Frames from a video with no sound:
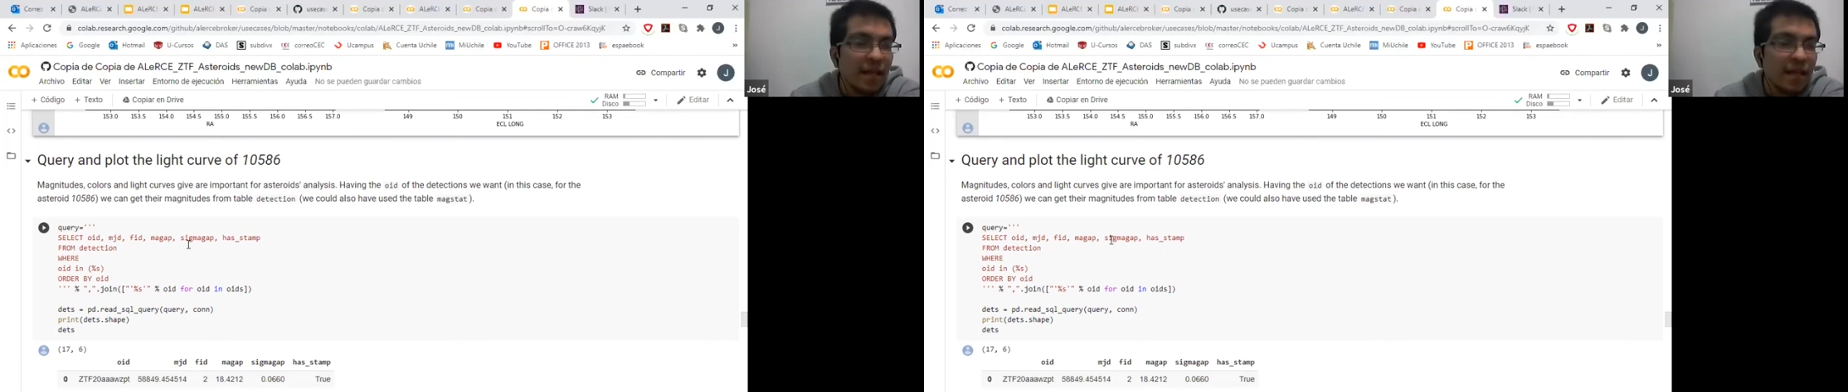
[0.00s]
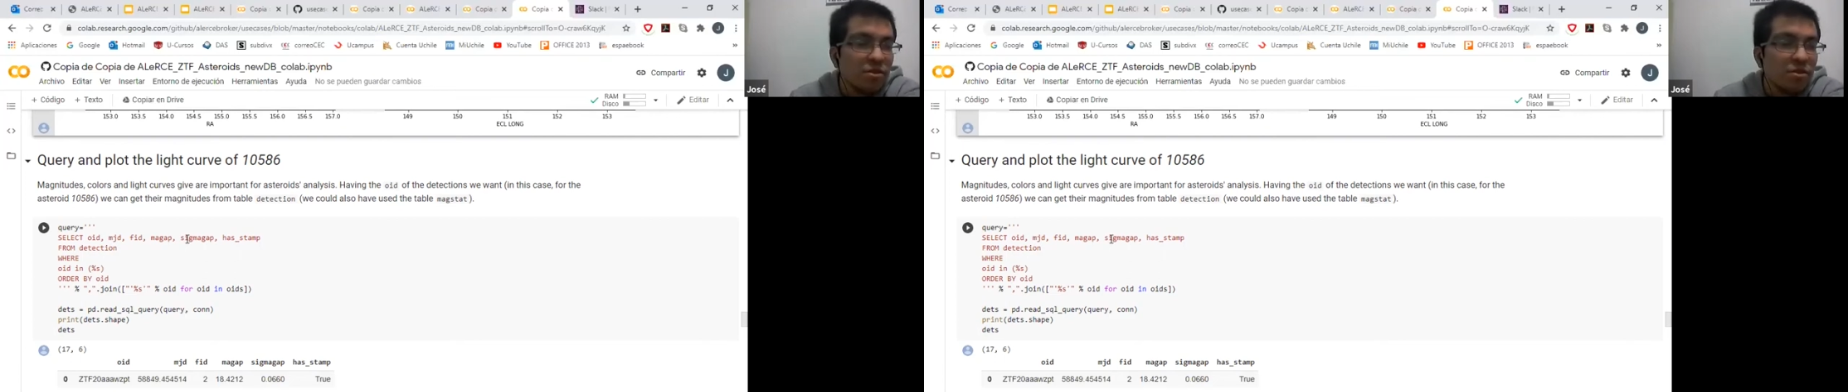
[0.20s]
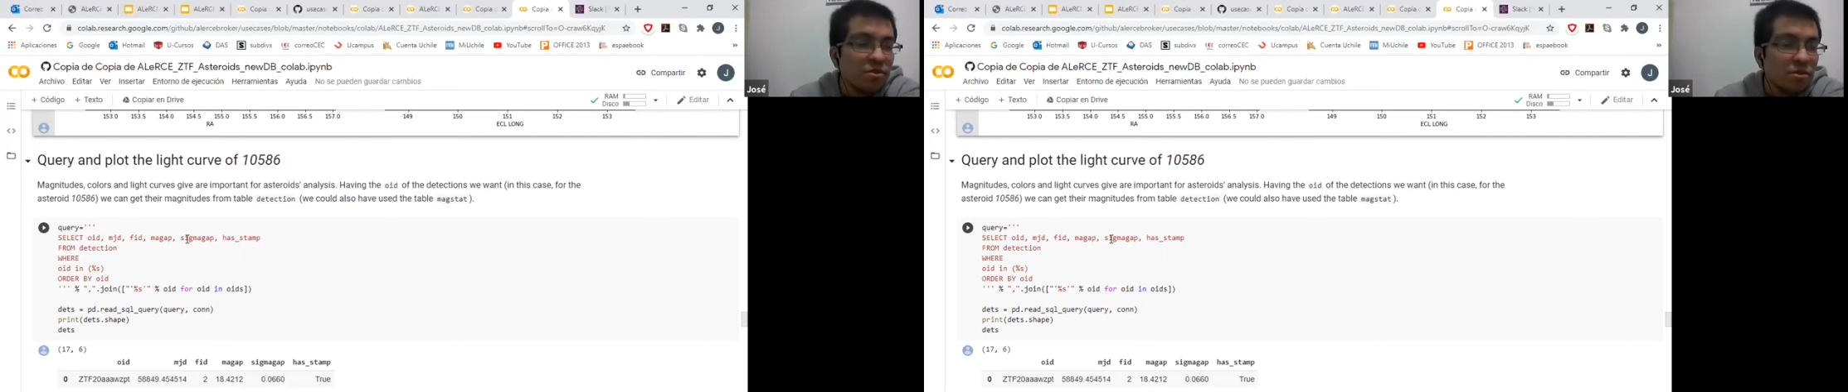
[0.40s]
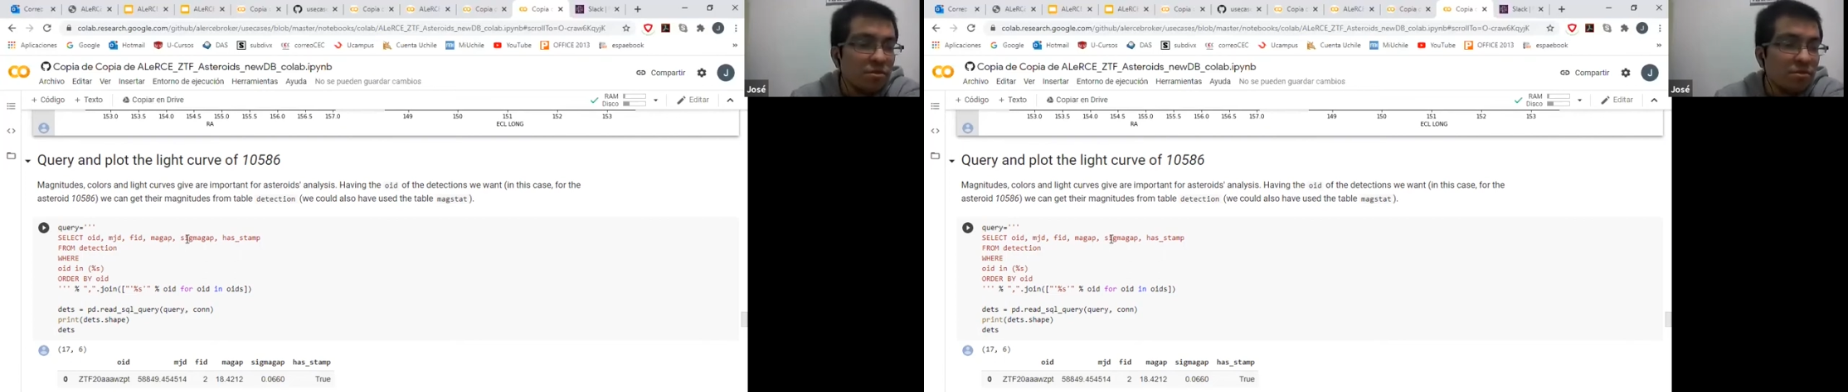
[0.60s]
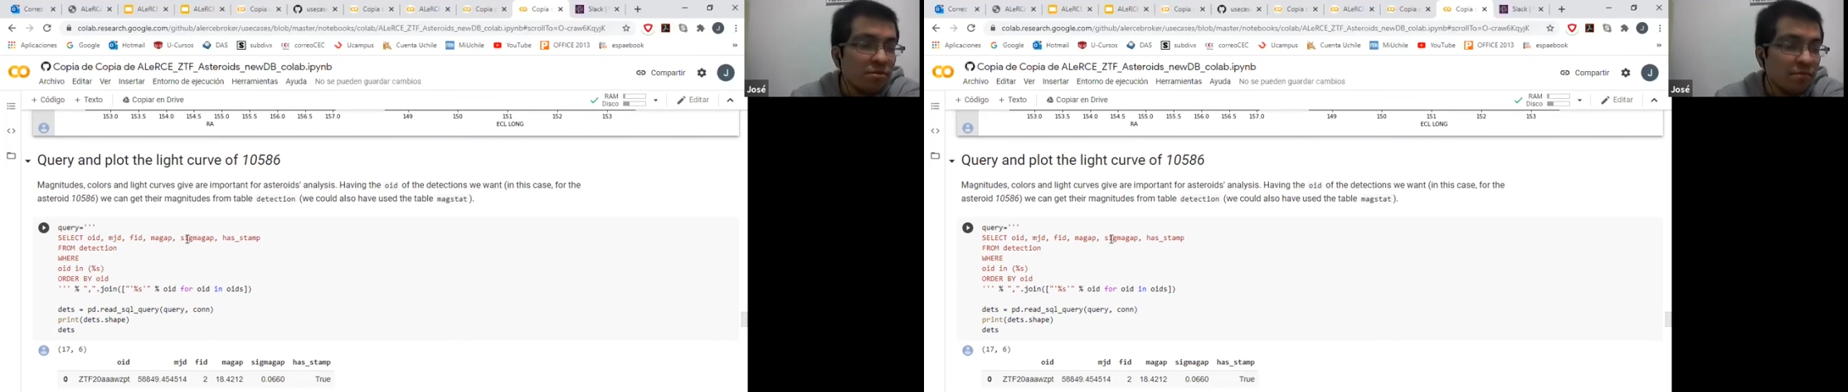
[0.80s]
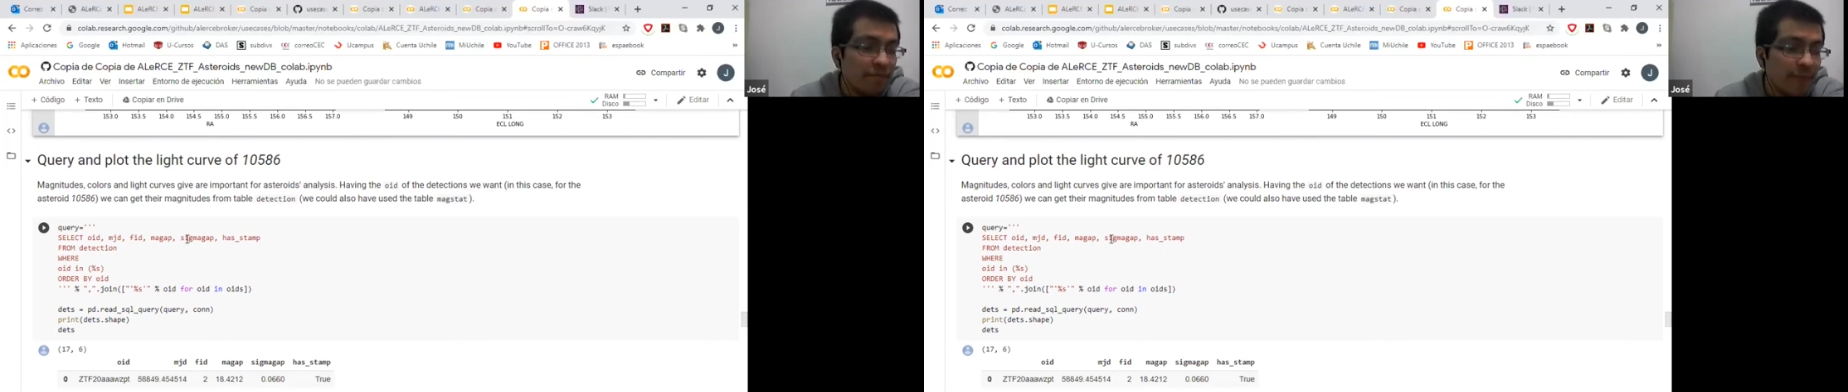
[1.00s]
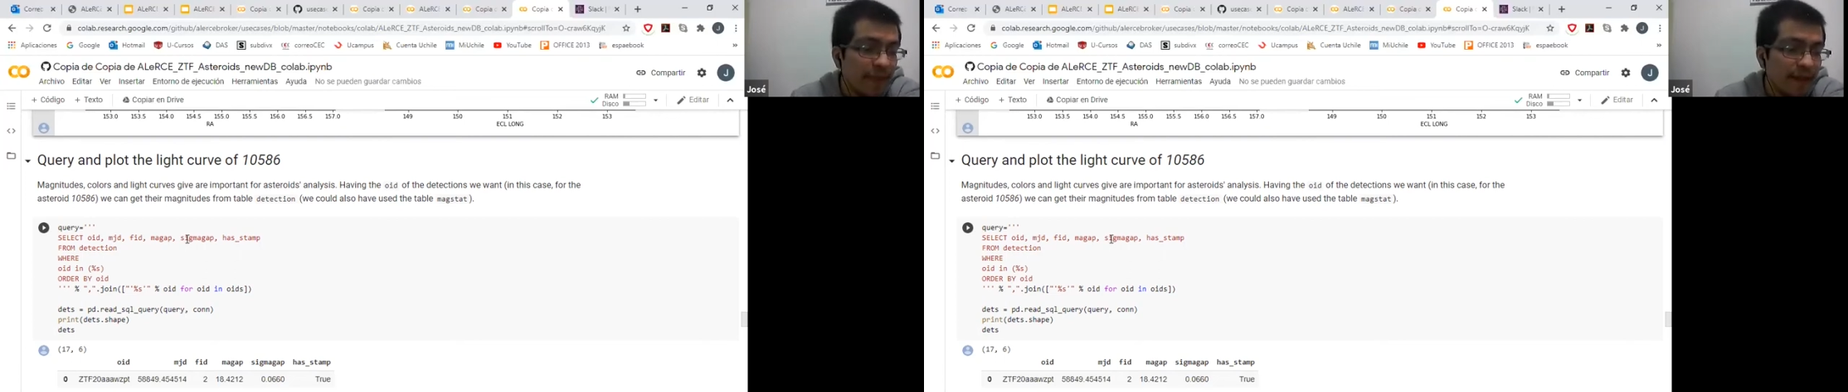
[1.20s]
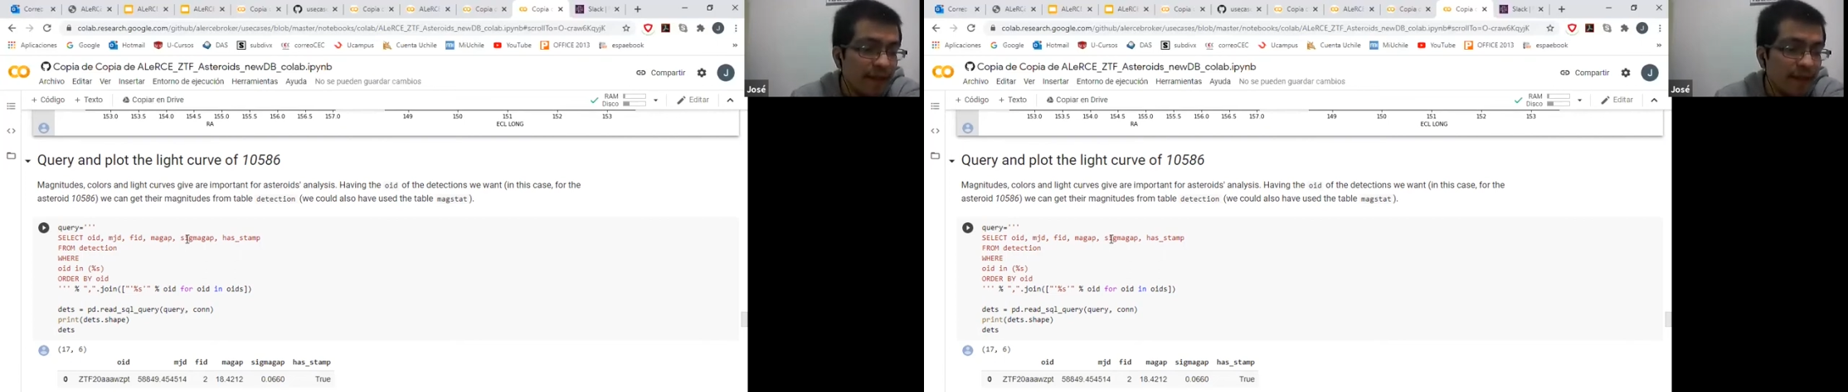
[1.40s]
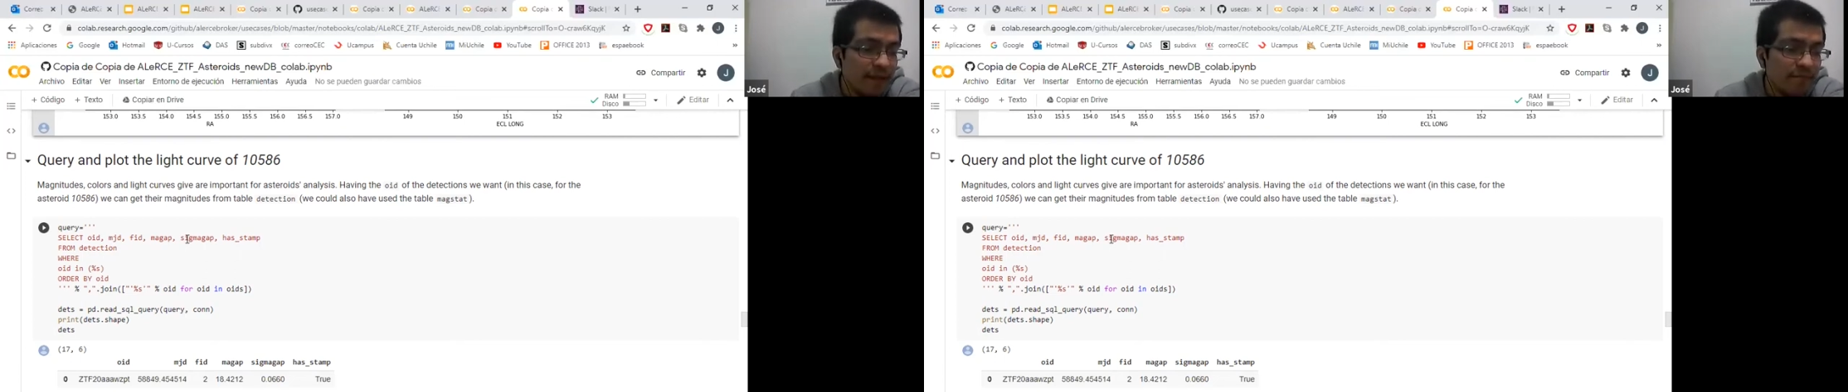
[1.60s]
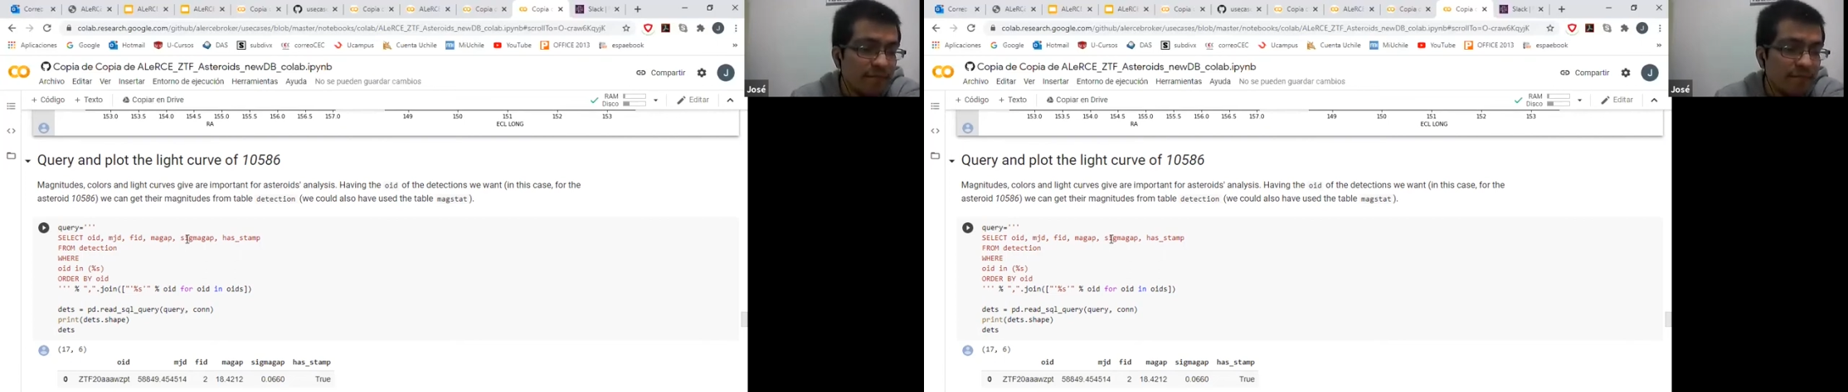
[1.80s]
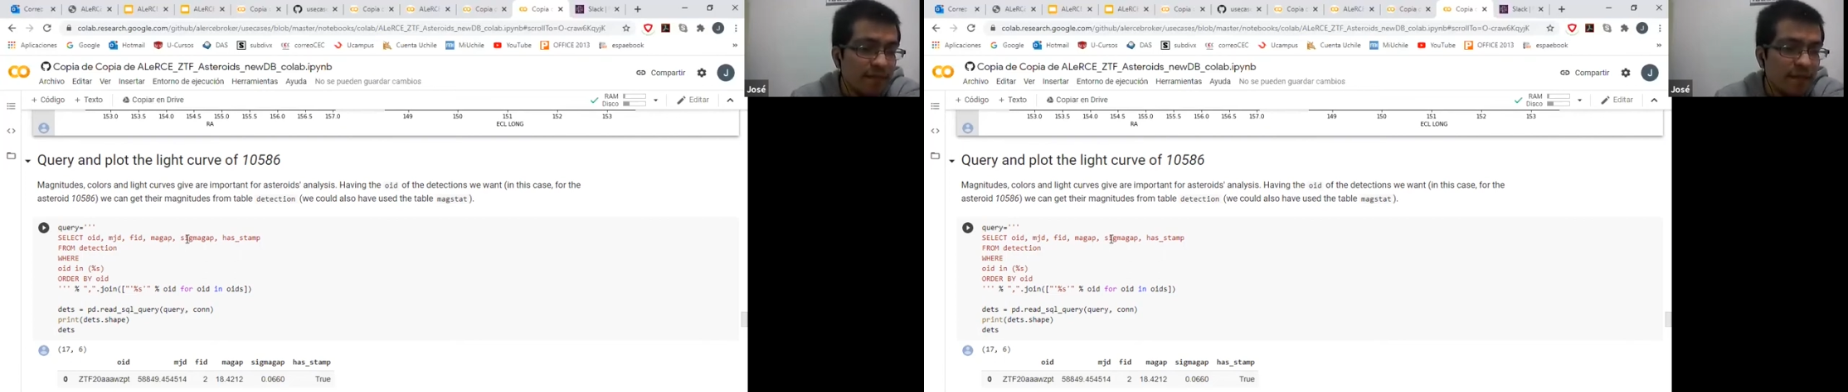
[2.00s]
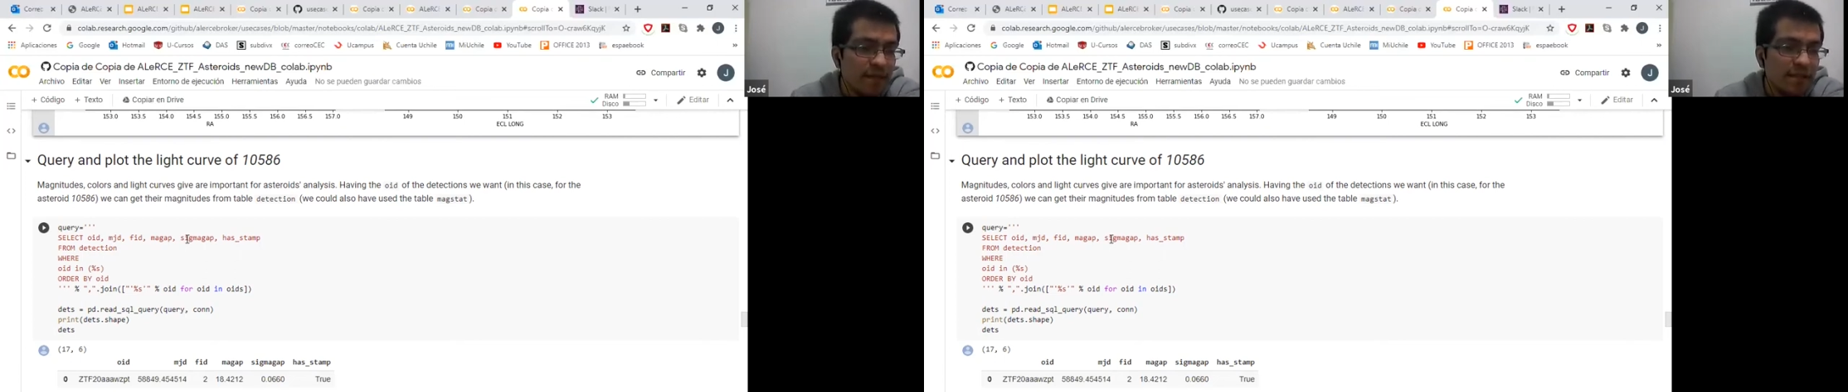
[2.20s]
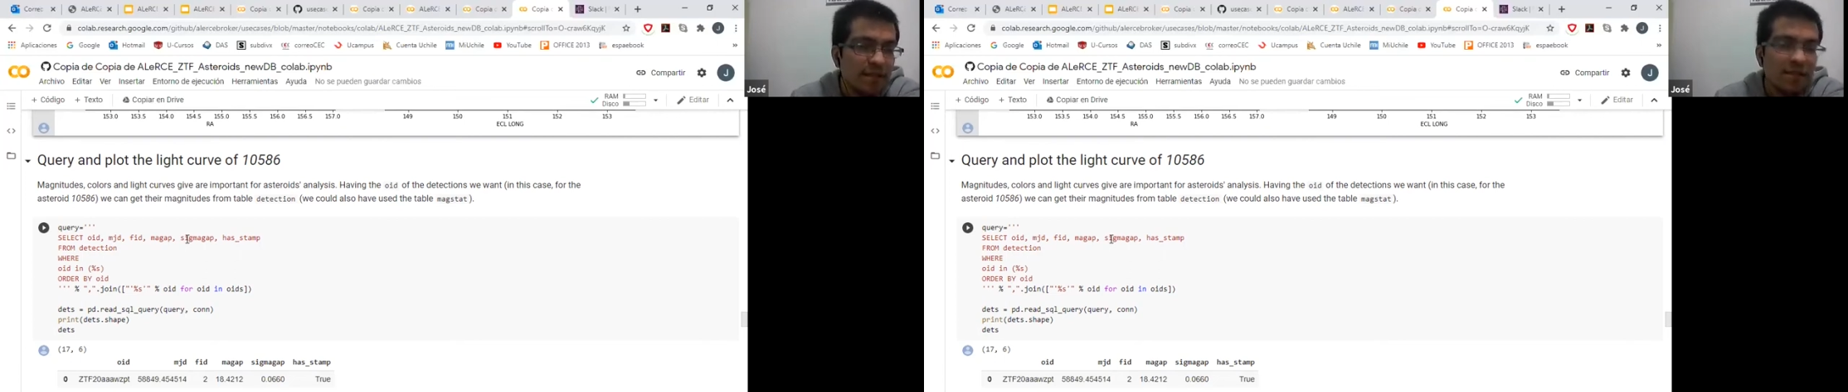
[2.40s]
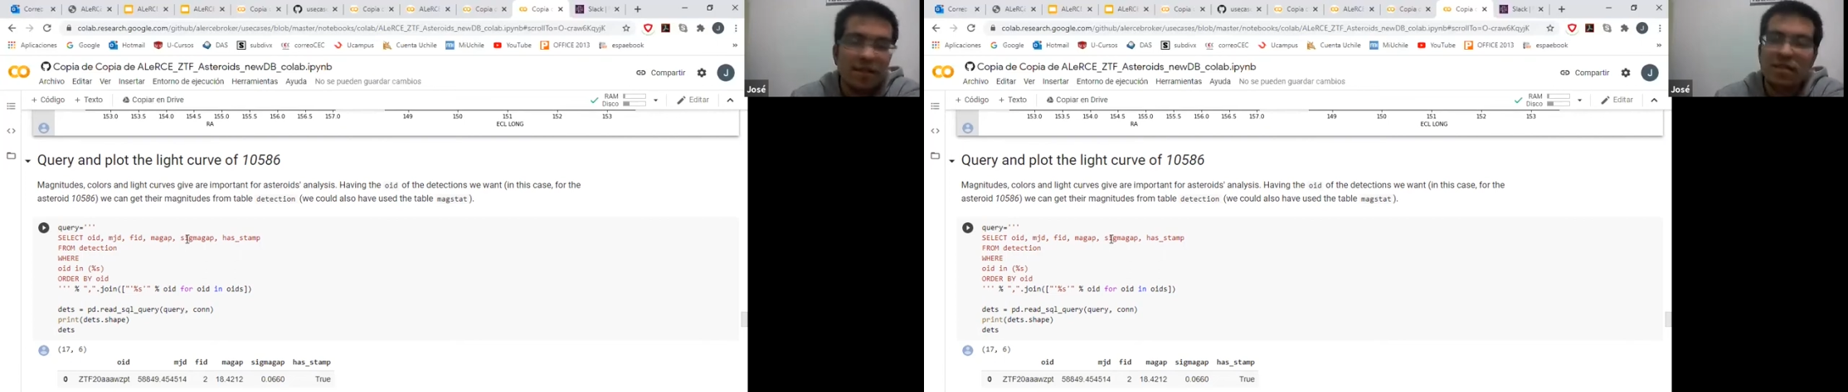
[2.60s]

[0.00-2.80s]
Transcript: so it's